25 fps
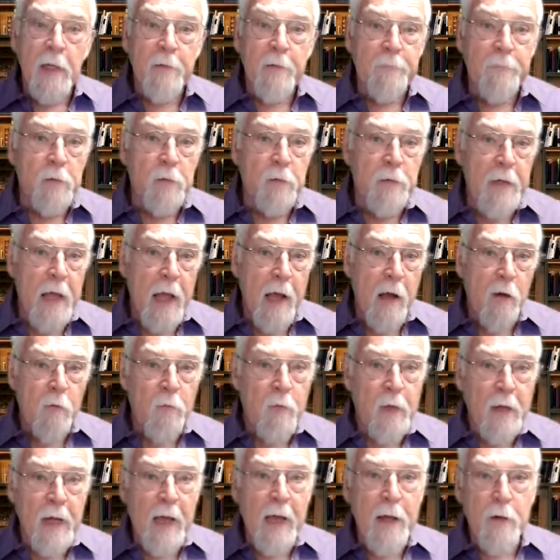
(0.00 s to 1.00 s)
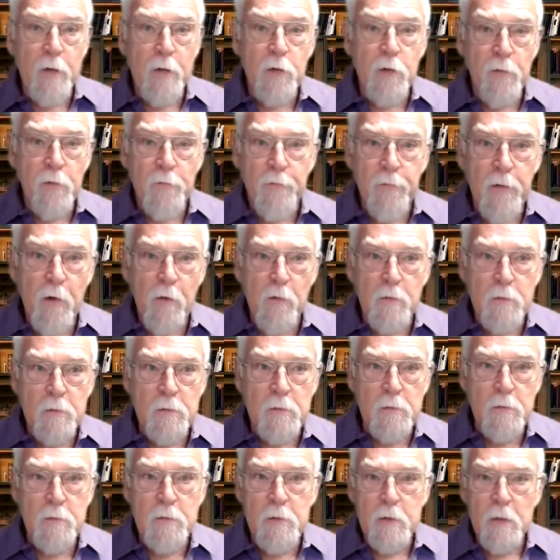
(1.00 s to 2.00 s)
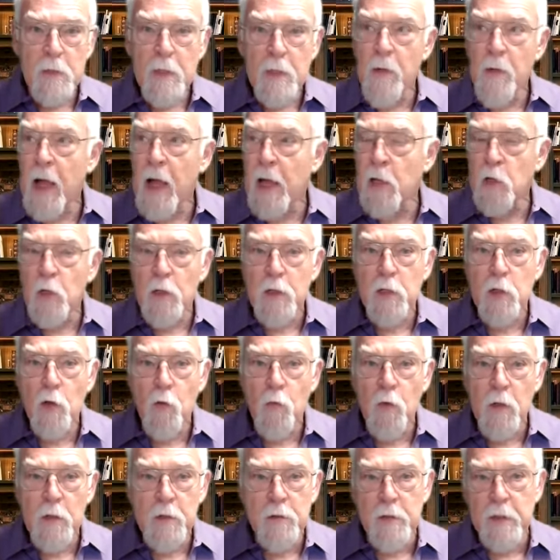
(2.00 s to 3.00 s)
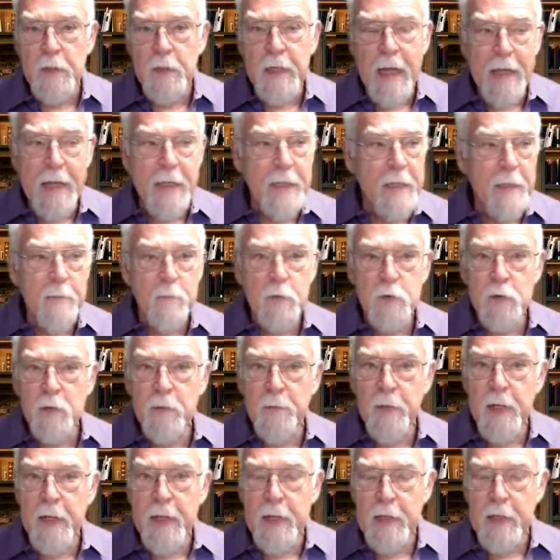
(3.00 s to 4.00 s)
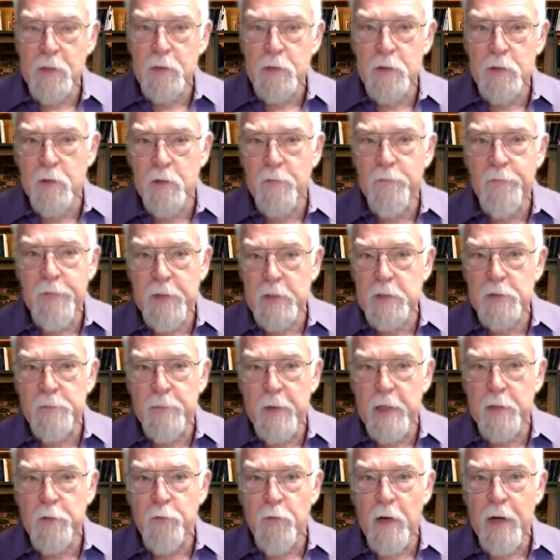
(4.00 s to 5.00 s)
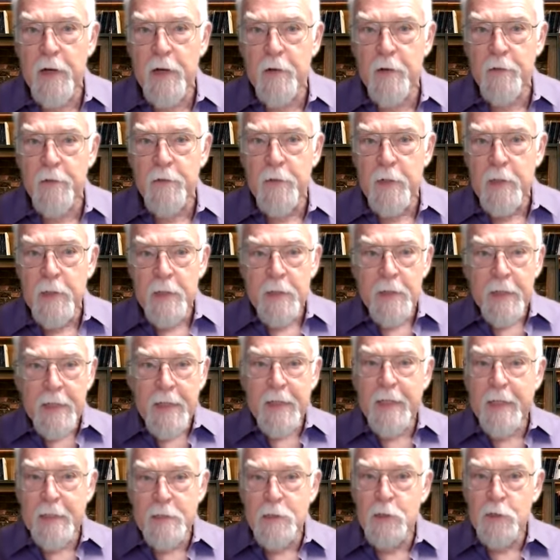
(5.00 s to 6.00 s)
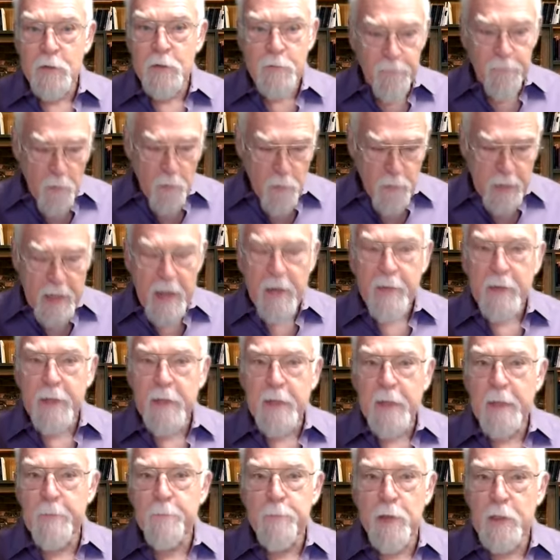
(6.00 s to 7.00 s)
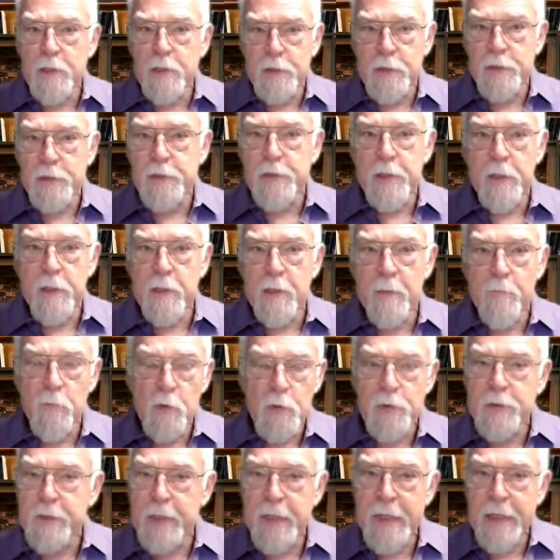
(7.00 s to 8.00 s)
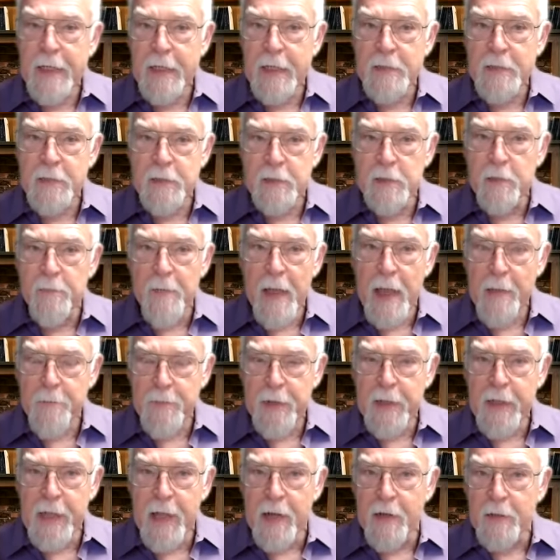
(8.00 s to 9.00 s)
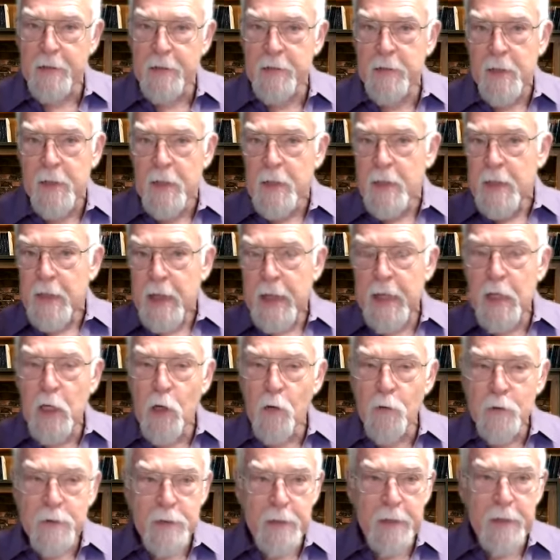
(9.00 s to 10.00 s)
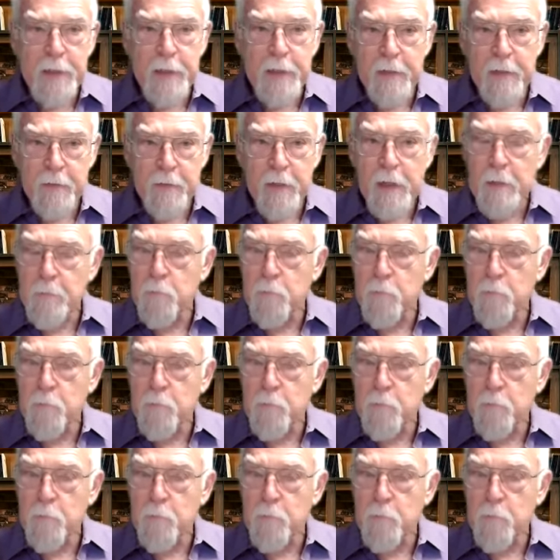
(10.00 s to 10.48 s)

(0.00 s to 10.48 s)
If you now rely on your phone I look at a worker. A guy comes to my house to fix my dryer. He gets his phone out and he punches in numbers and he gets the mapping out. He goes in there.